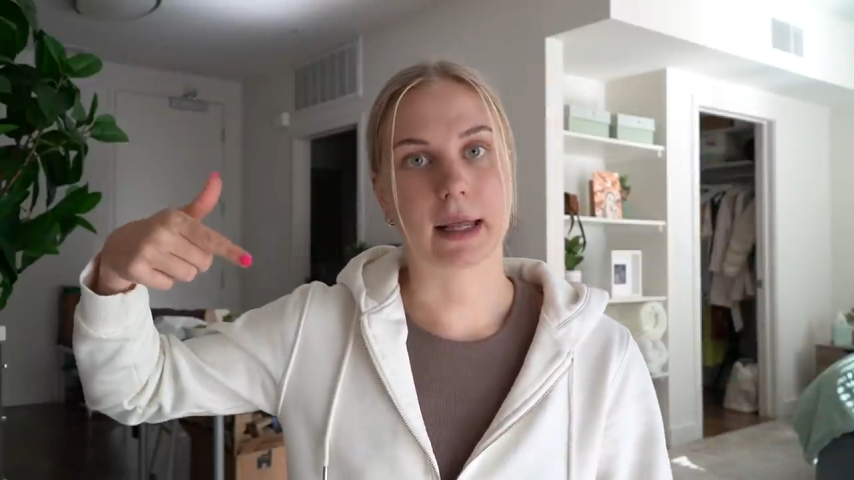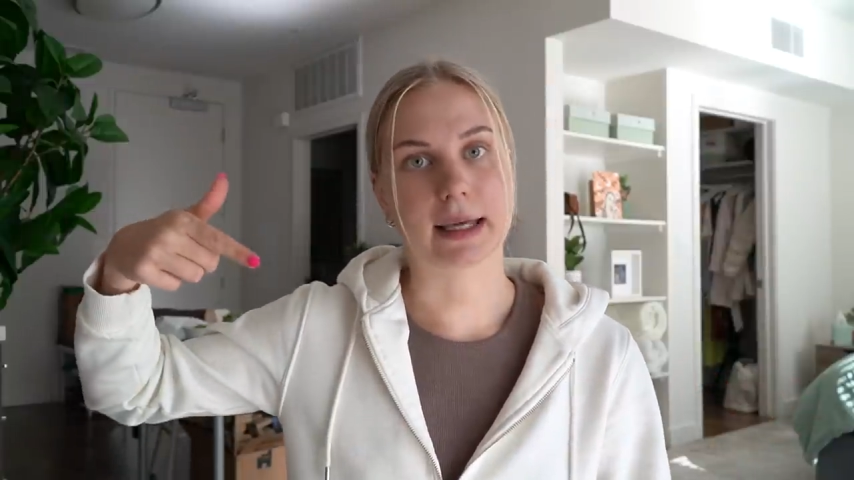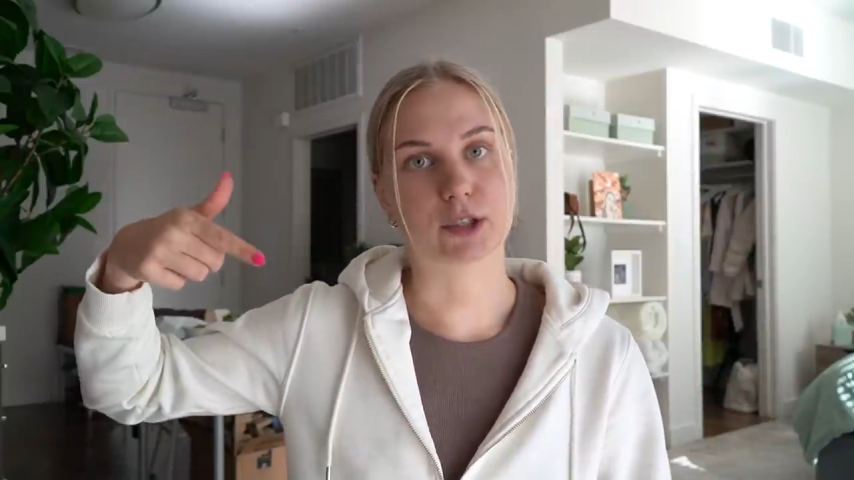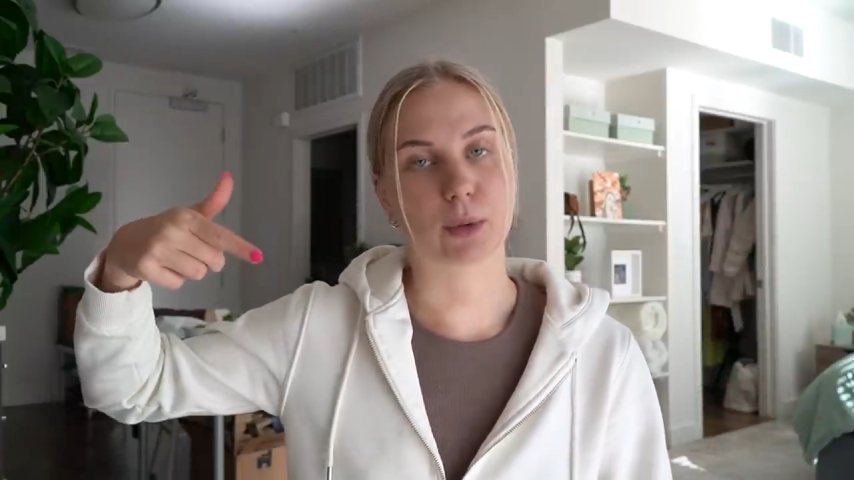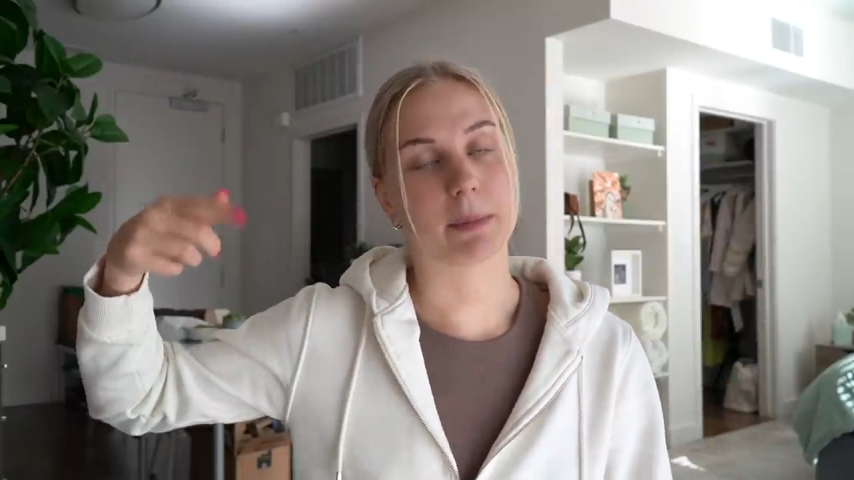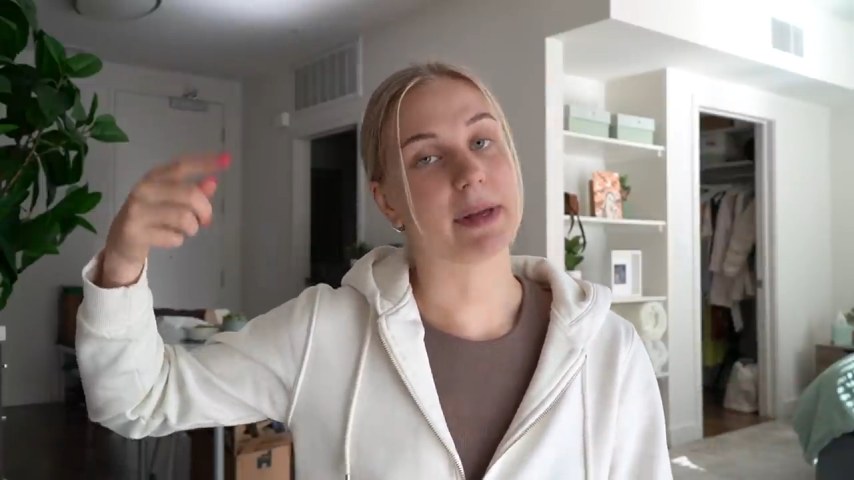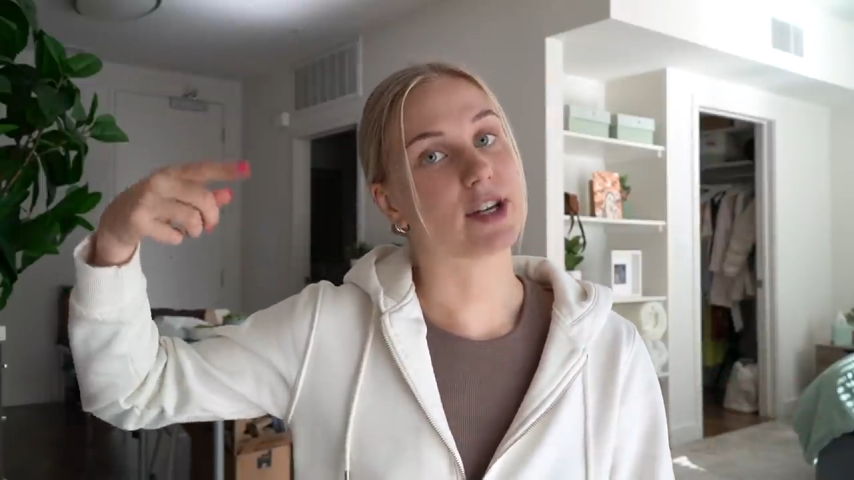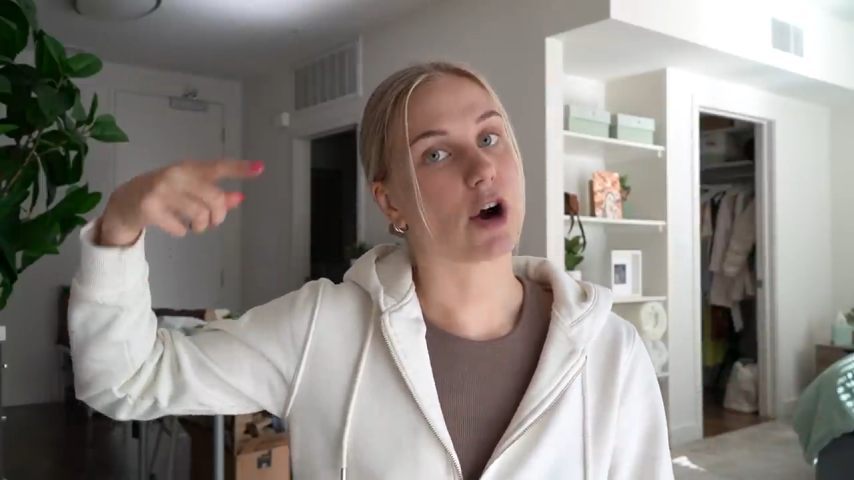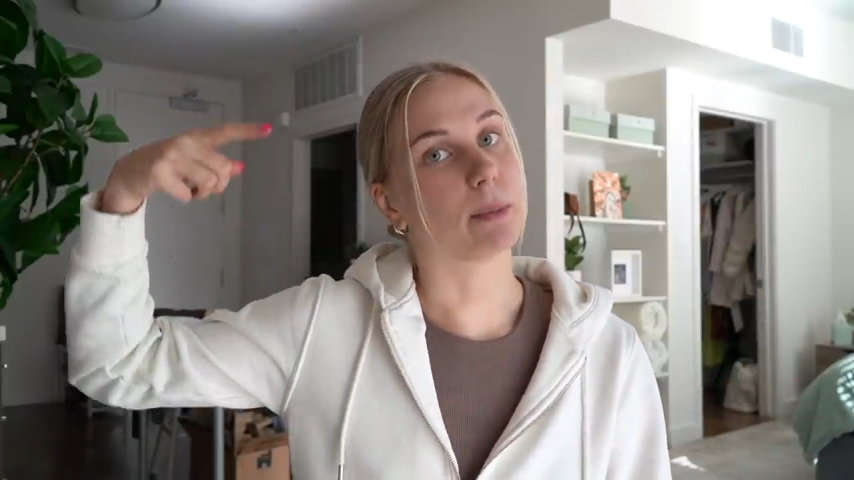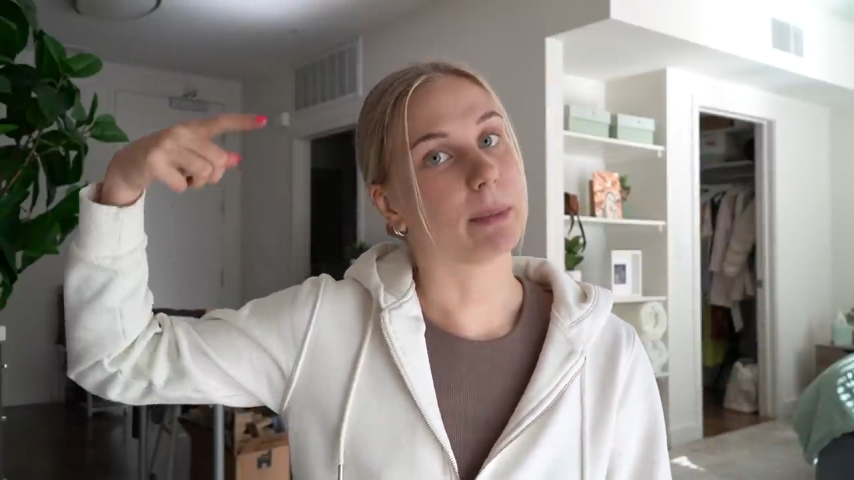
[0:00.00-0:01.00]
links will be
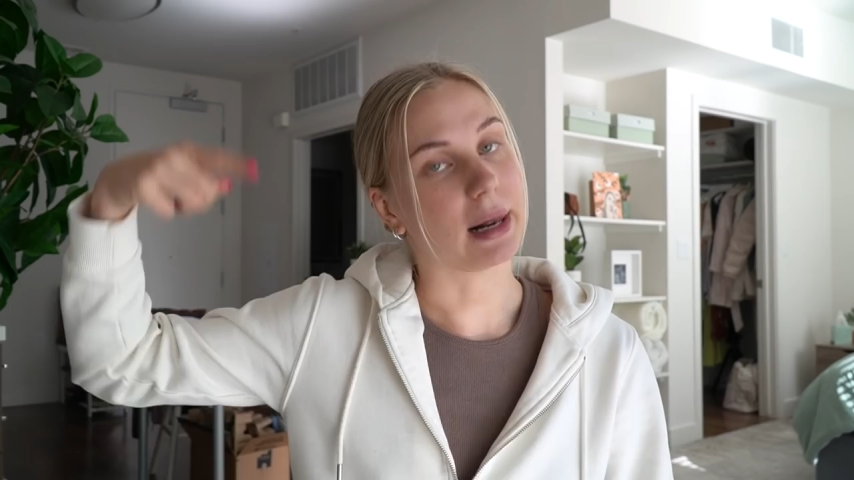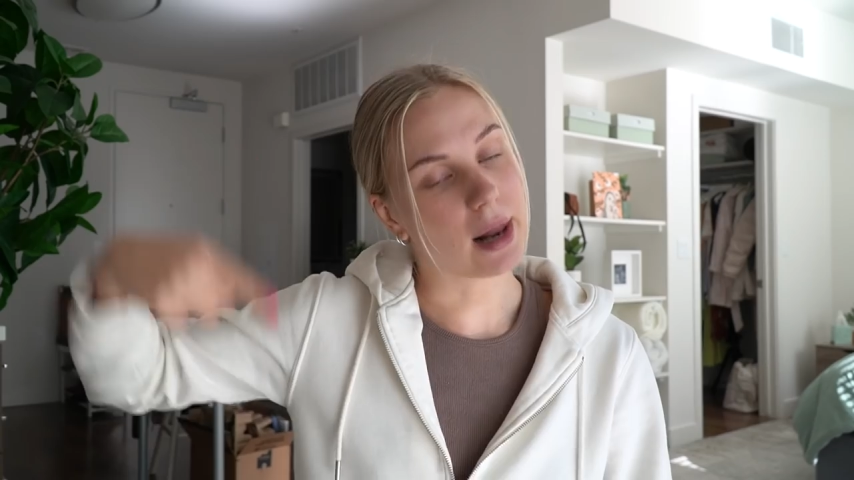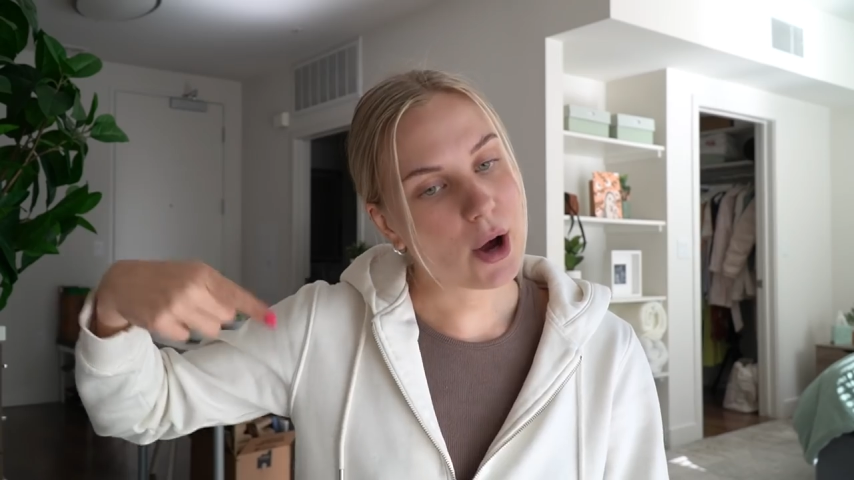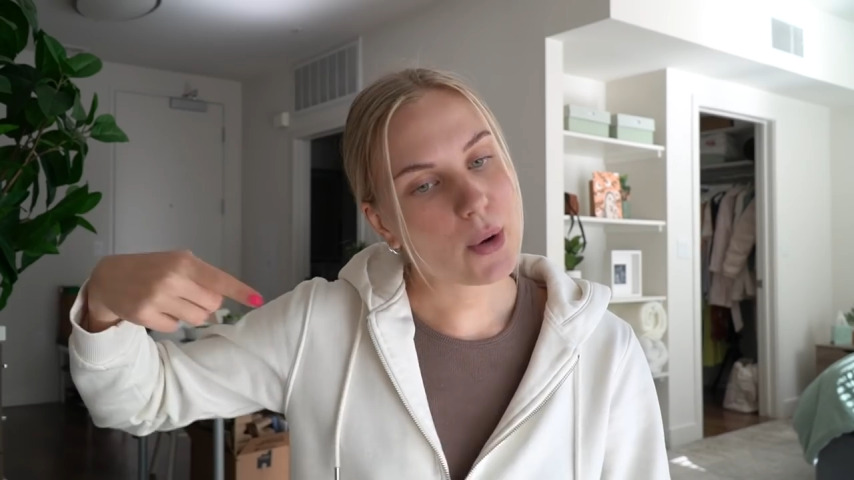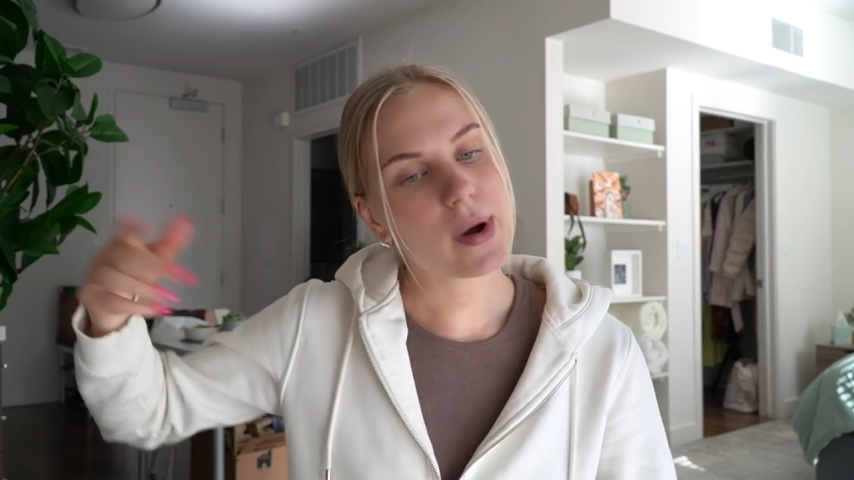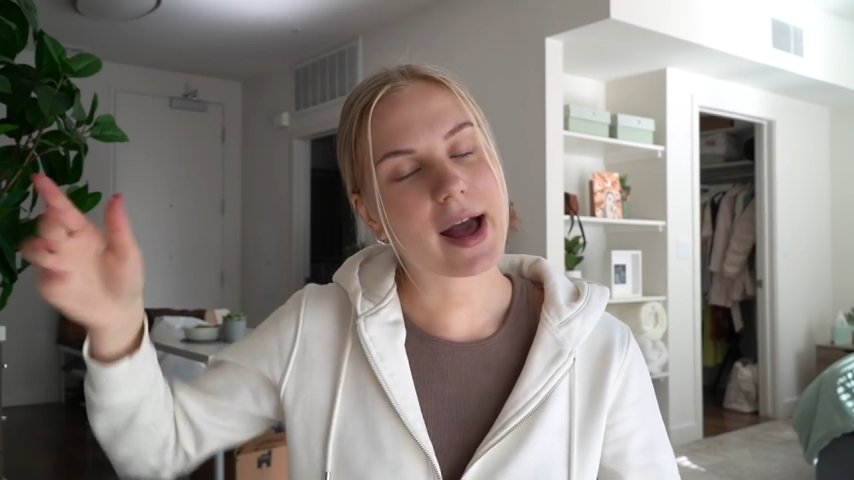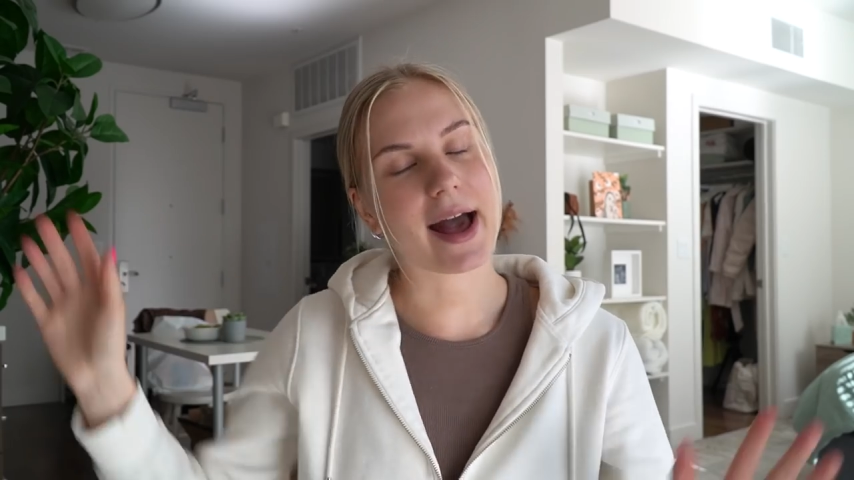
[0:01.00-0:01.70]
down below,